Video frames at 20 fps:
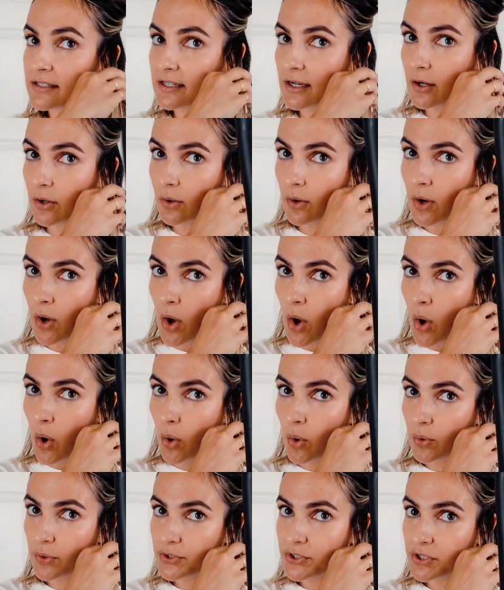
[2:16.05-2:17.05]
So
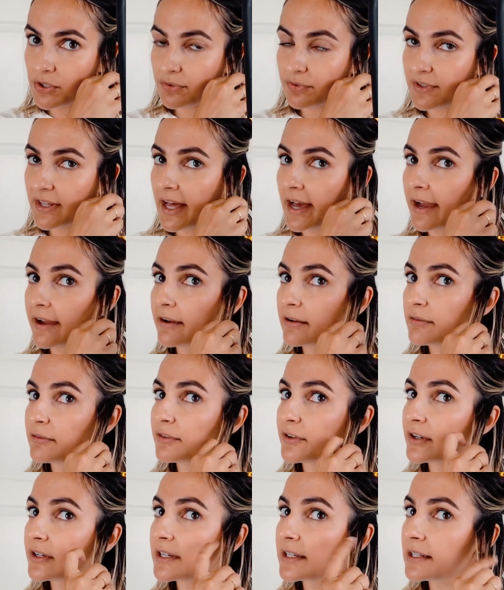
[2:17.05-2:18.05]
hold your flat iron
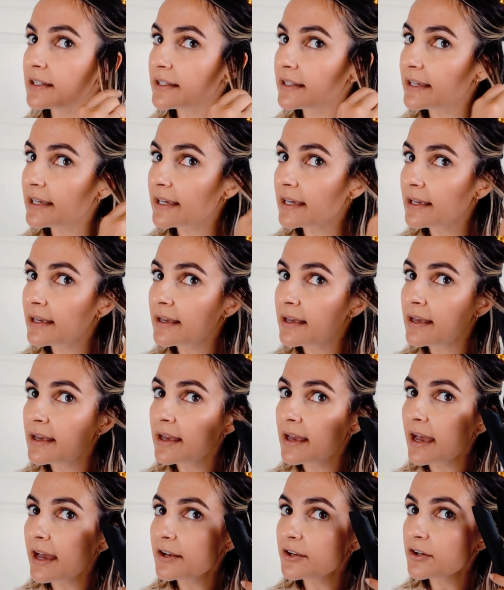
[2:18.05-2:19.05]
vertically,
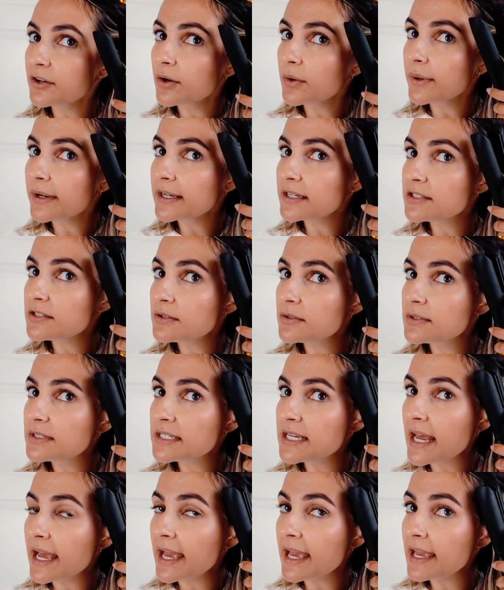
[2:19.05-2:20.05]
and you're going to
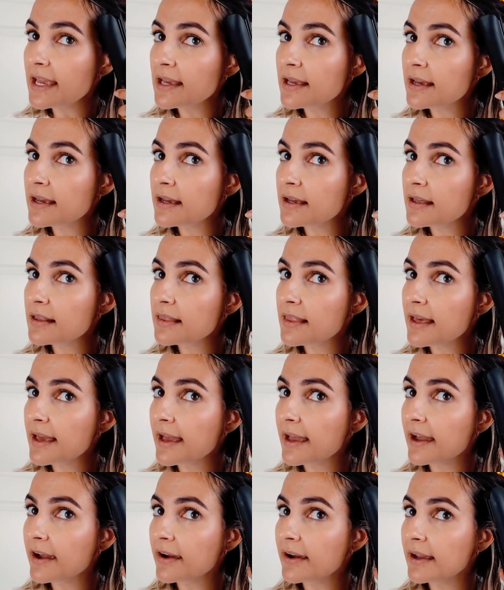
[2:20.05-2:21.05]
take the
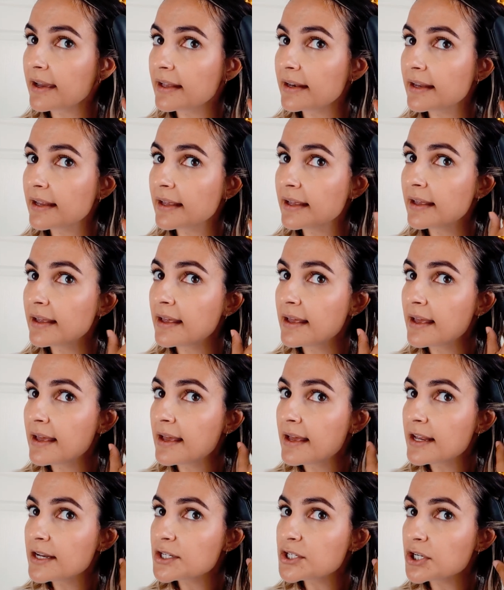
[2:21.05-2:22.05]
hair in it,
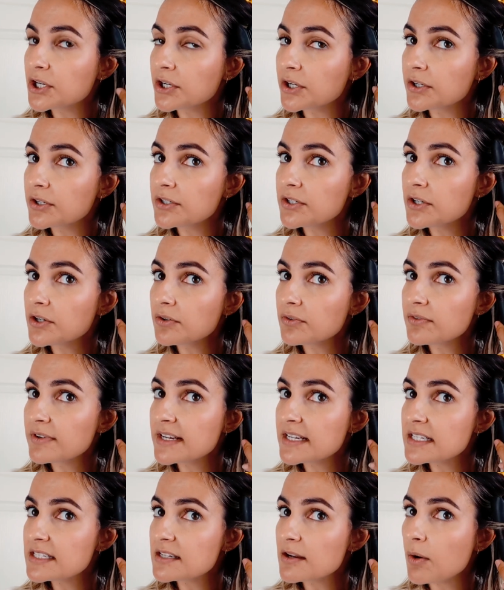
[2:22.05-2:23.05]
turn your
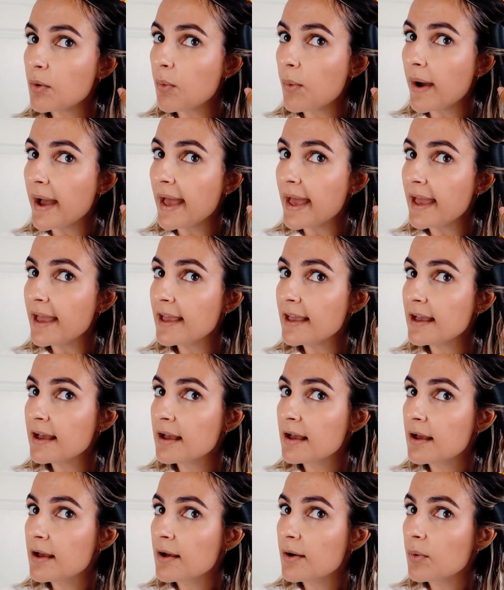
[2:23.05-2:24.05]
wrist
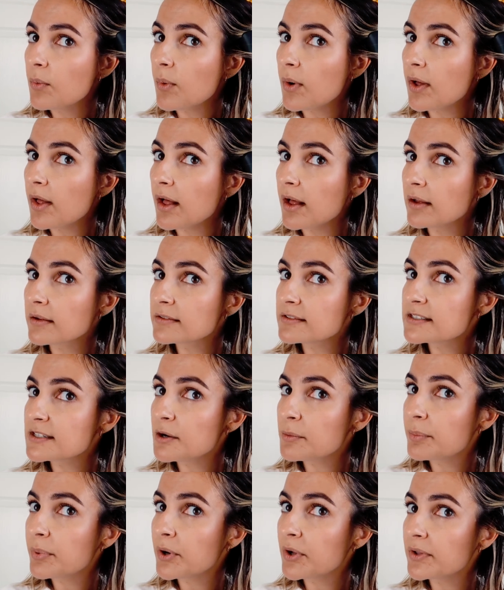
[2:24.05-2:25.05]
away while
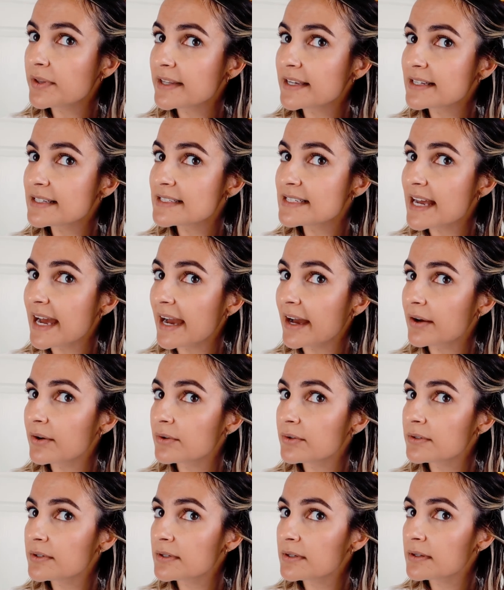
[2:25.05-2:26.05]
also pulling
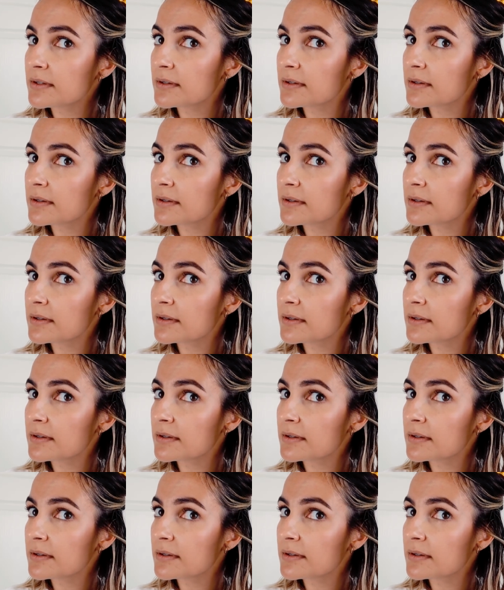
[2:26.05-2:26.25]
down,